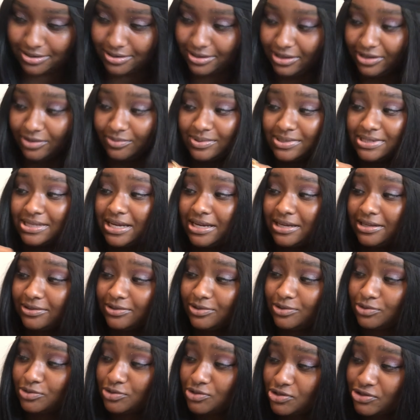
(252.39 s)
there was, like, a
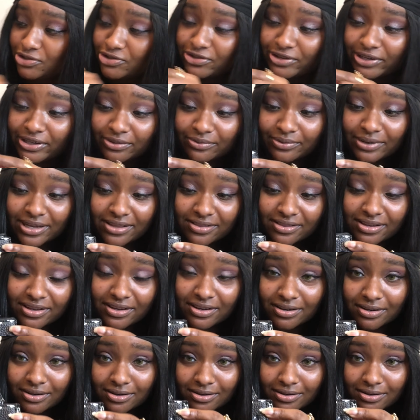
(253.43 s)
little string right there.